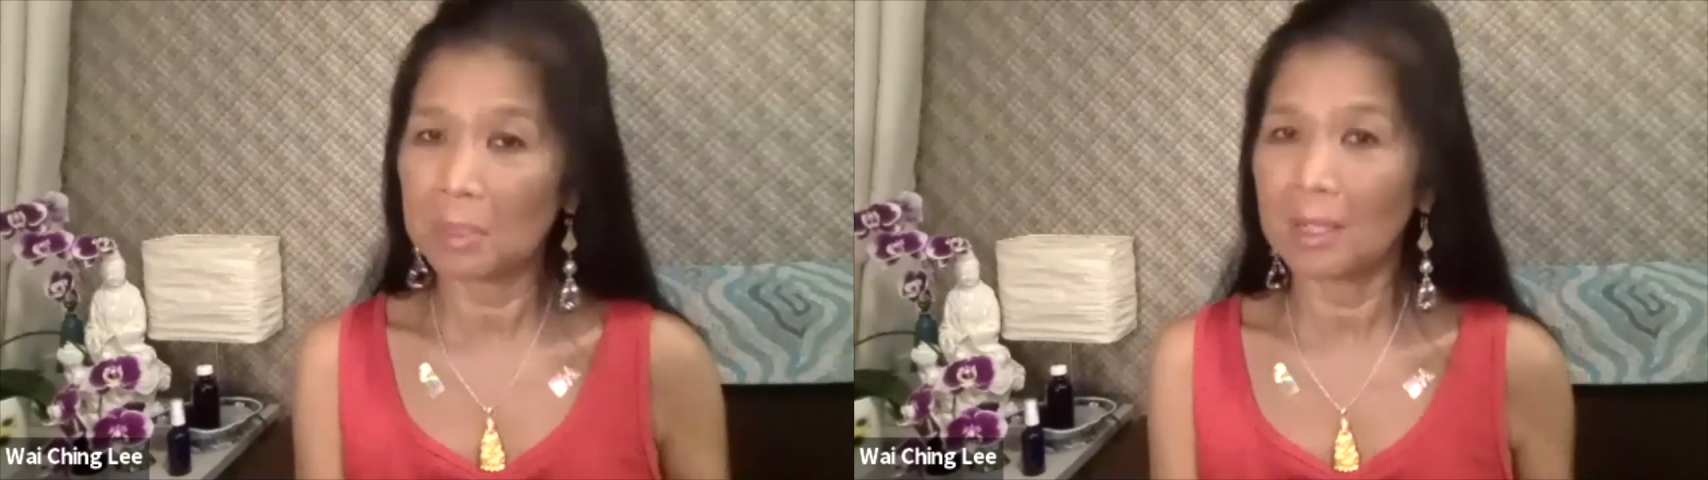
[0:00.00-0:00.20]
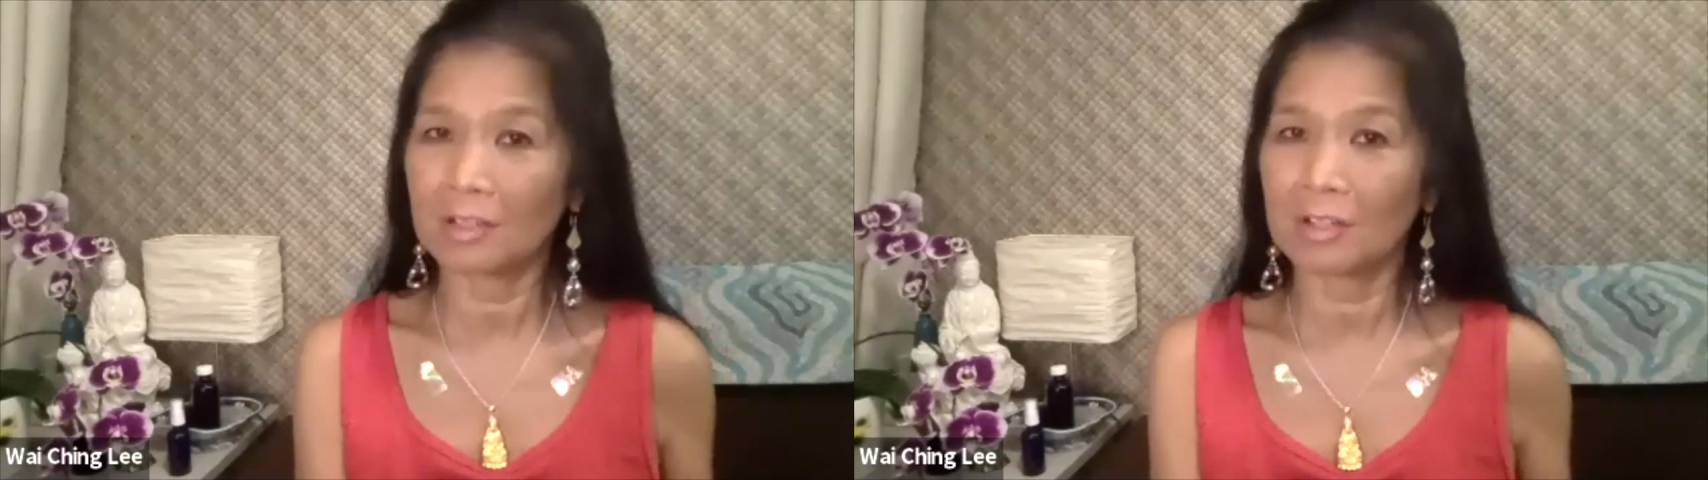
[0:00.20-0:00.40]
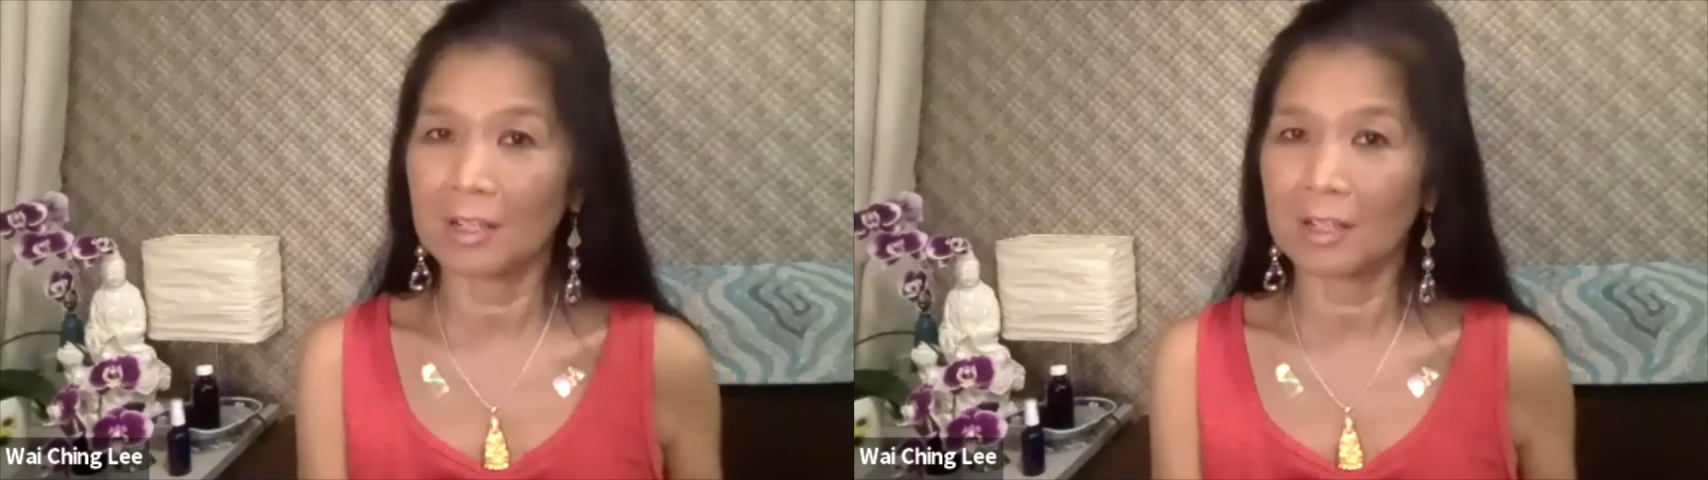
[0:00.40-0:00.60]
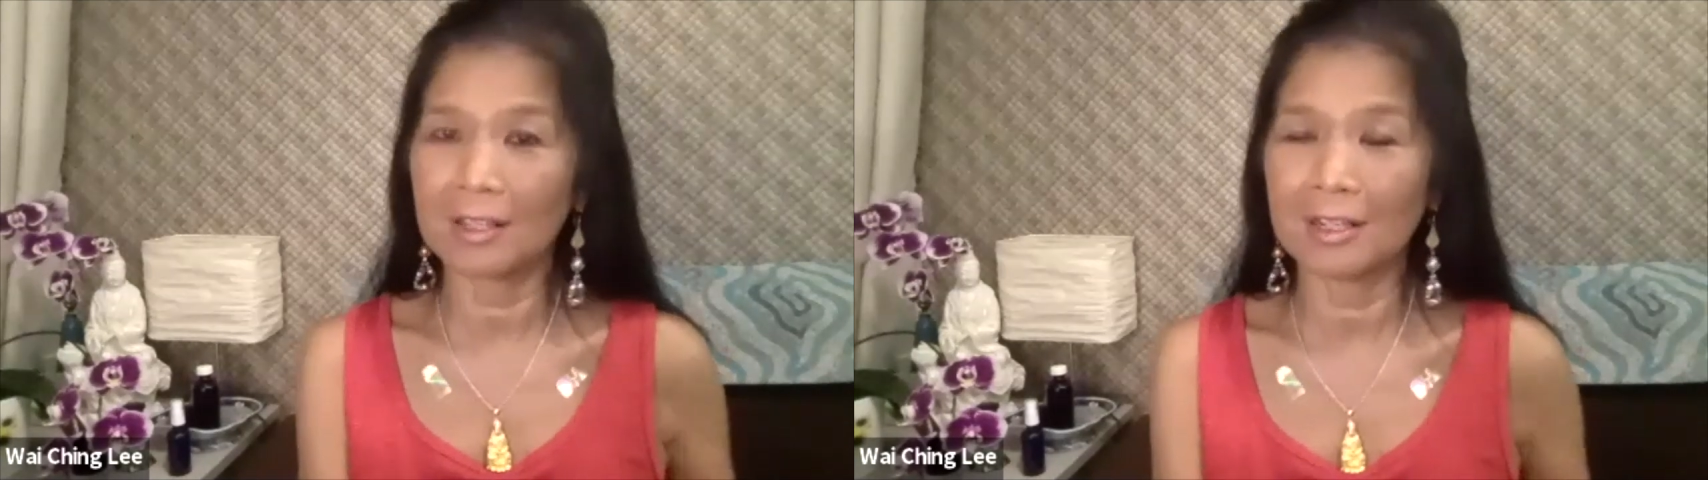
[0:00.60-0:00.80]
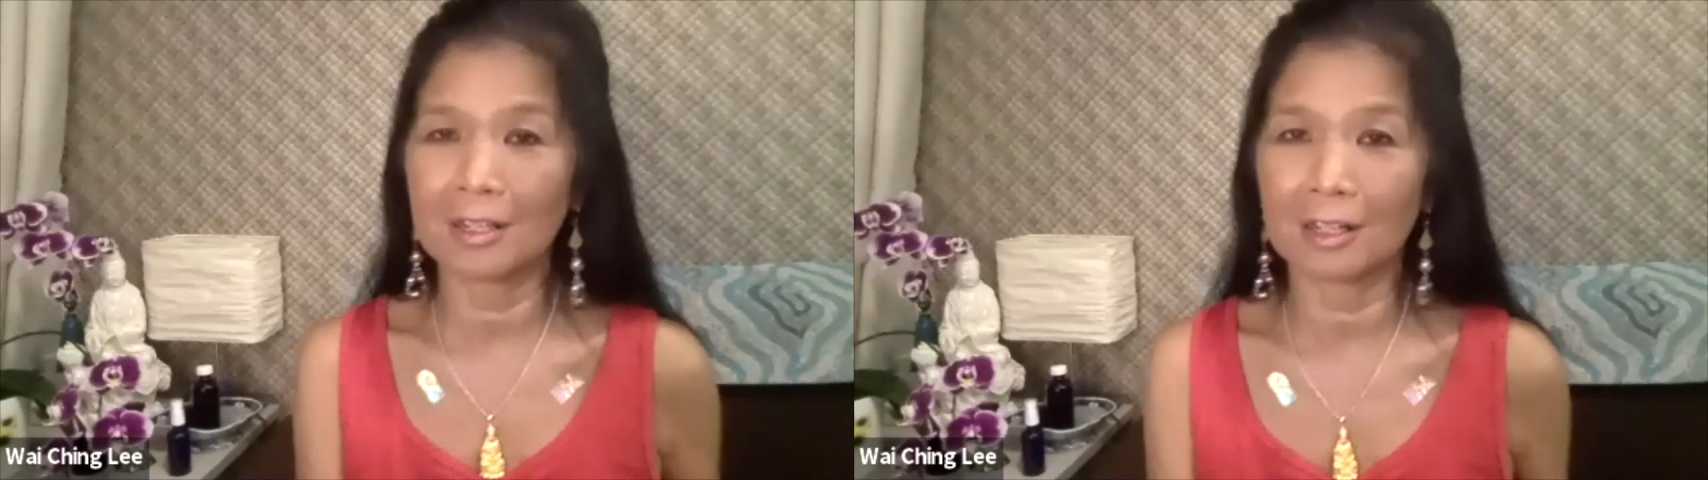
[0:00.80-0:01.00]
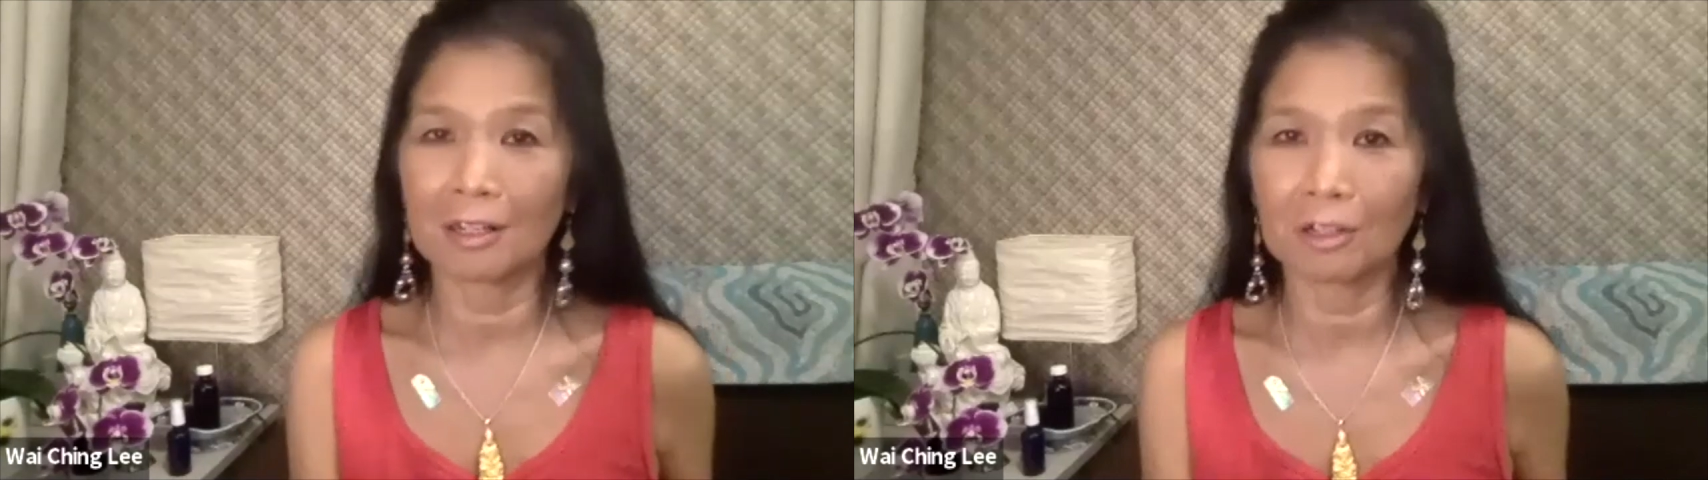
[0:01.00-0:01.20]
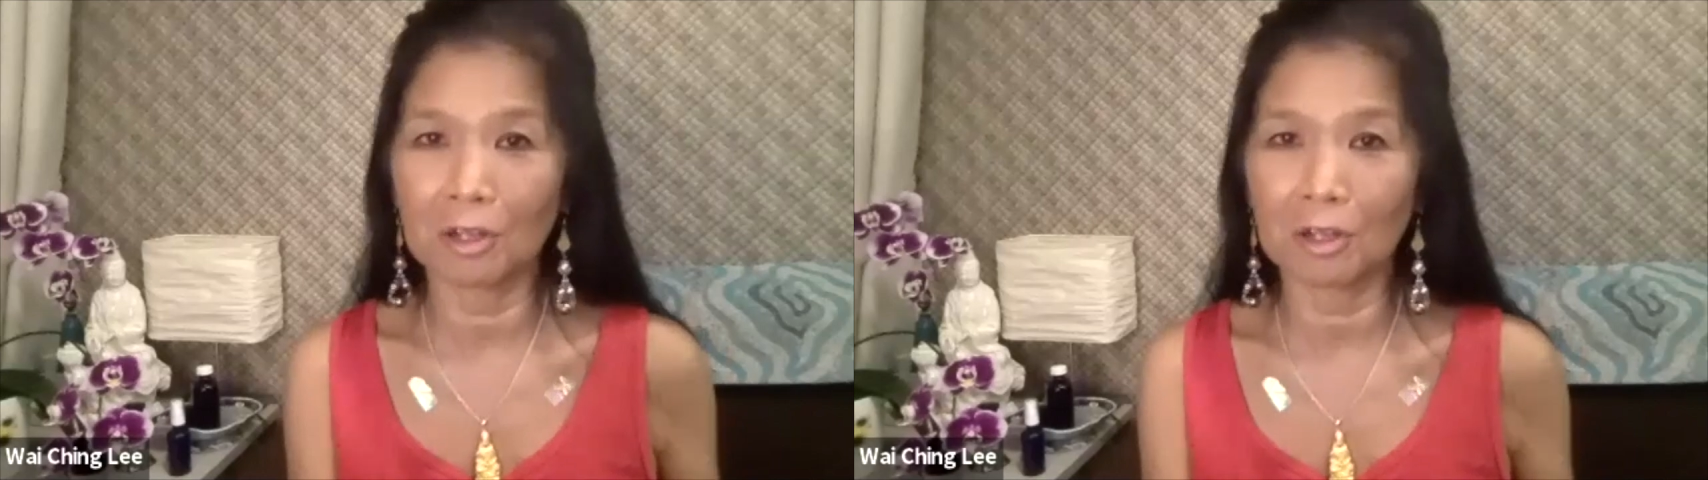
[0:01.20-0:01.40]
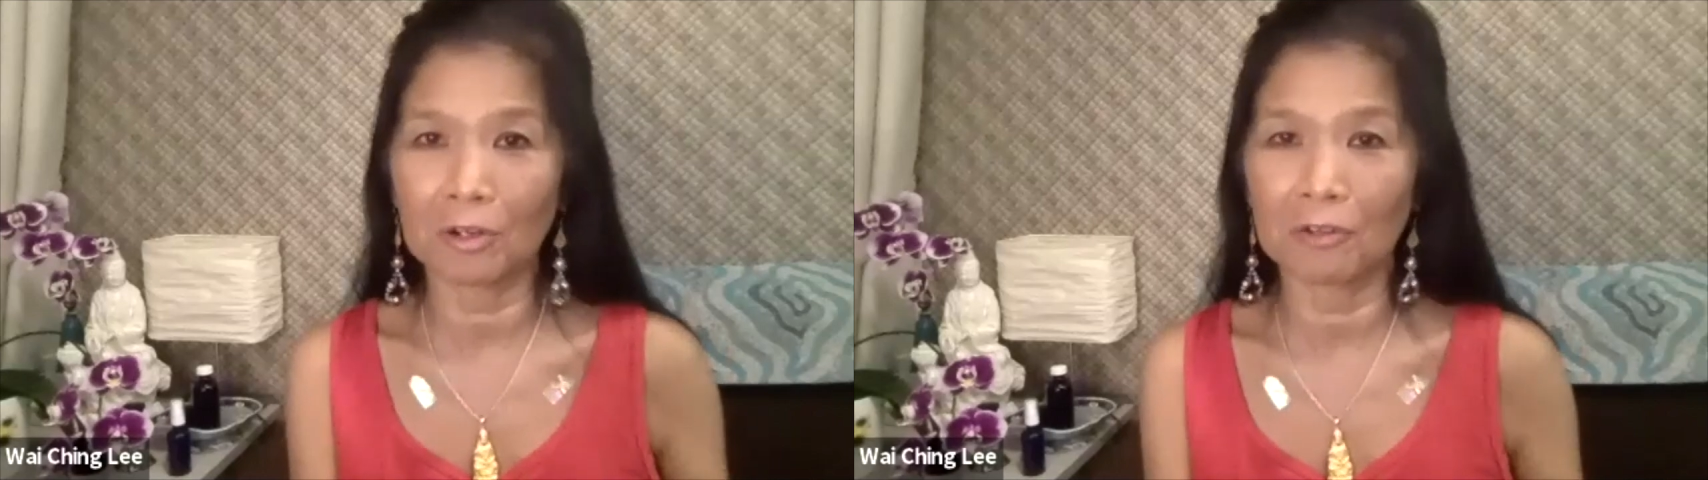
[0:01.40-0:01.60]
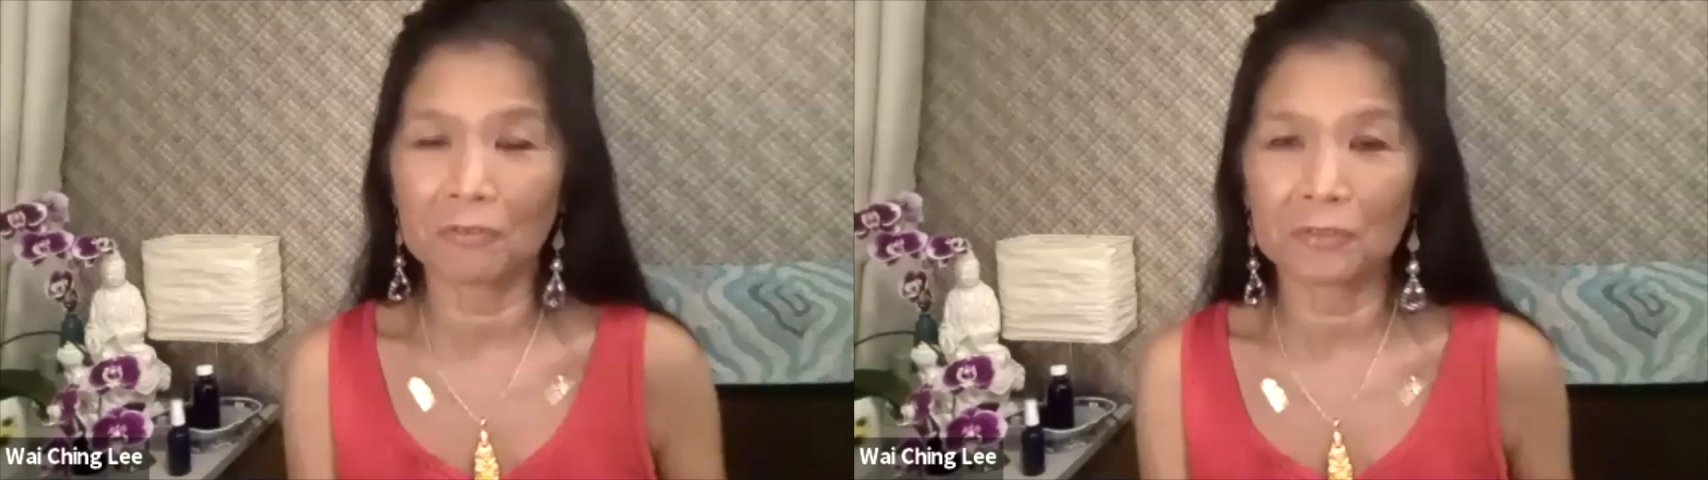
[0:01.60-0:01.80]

actually eating a lot of